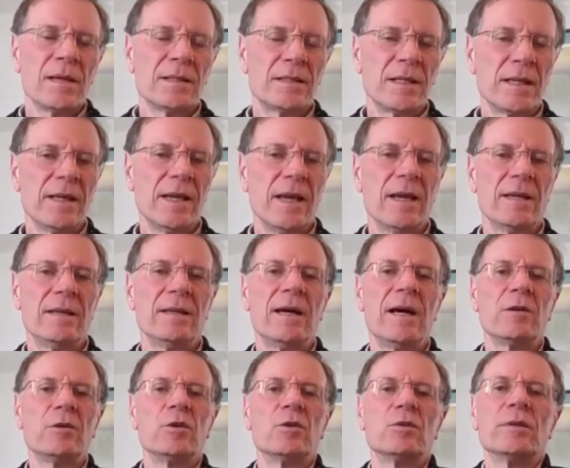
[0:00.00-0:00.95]
It's again
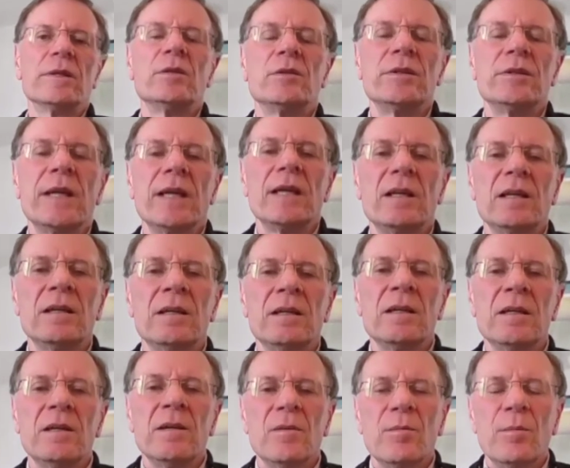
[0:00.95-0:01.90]
how your little
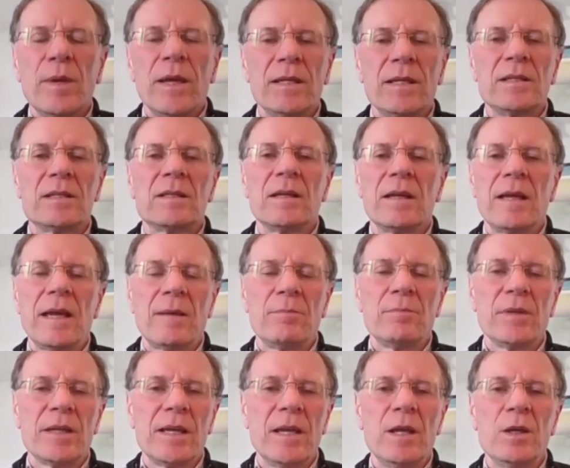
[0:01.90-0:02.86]
data-based
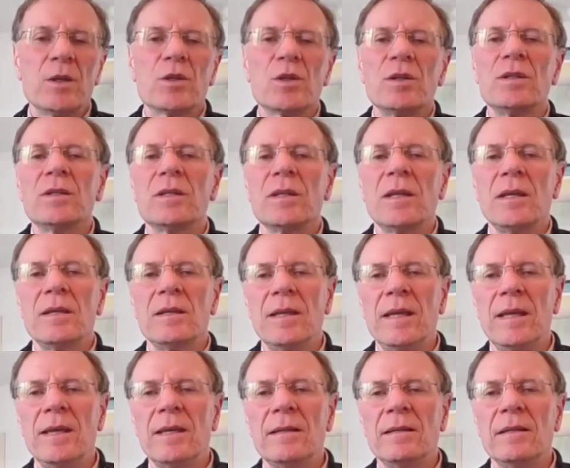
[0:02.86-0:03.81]
applications
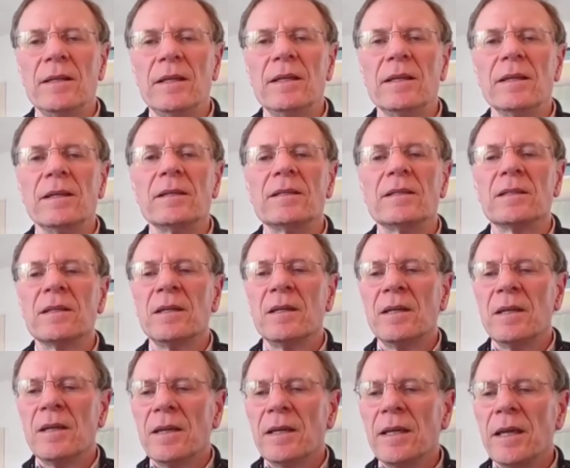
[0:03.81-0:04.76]
and analytics
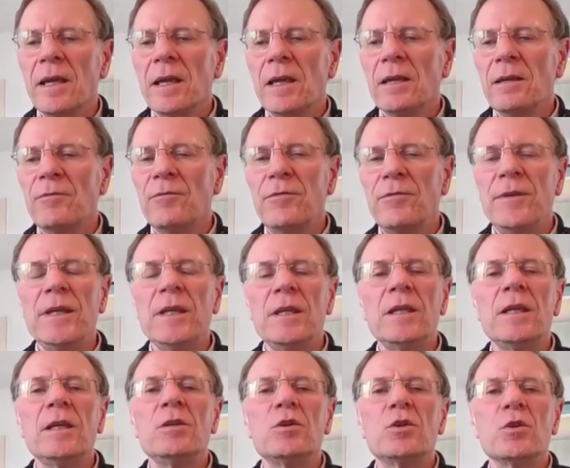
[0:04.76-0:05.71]
can
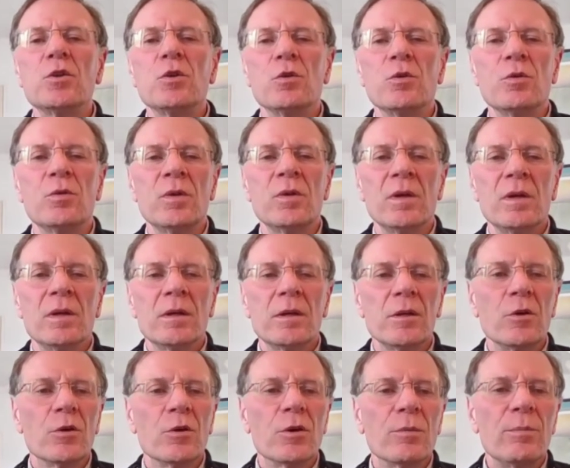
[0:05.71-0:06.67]
feed into
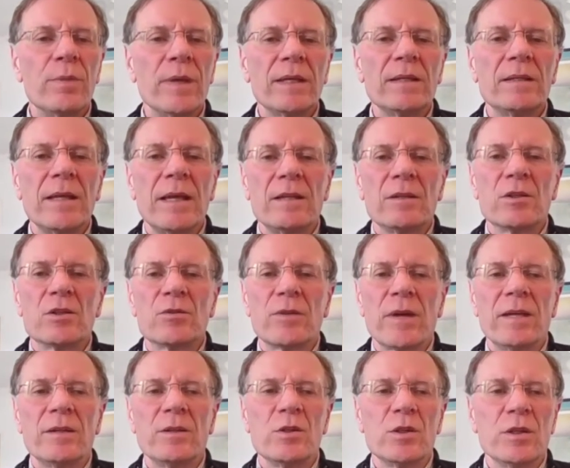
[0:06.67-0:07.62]
your big data
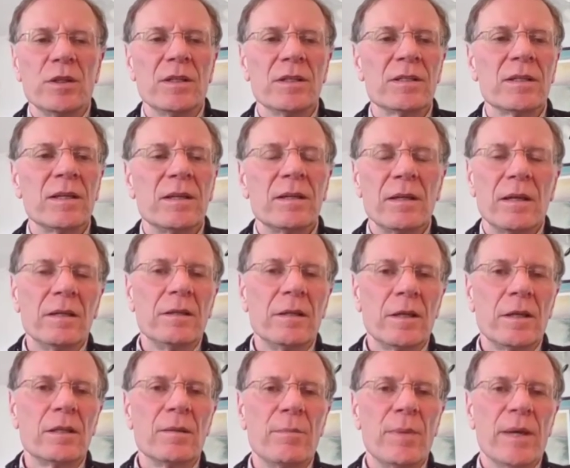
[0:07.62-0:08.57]
strategies, and
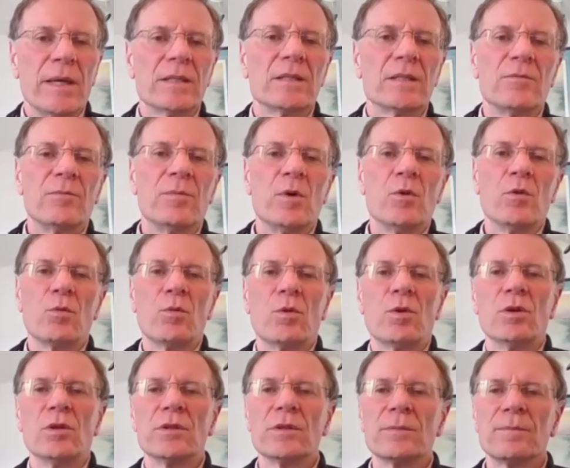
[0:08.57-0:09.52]
you get the best of both
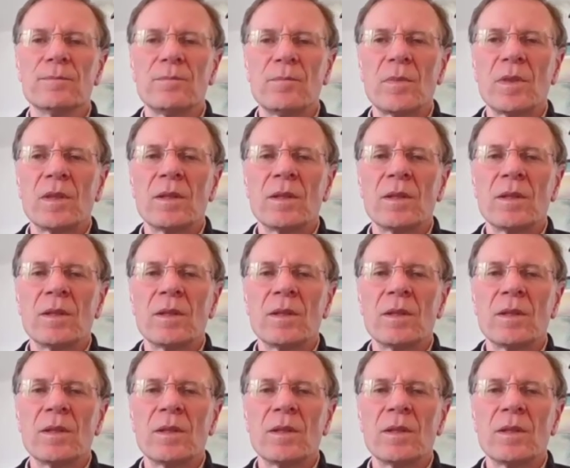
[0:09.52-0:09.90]
worlds.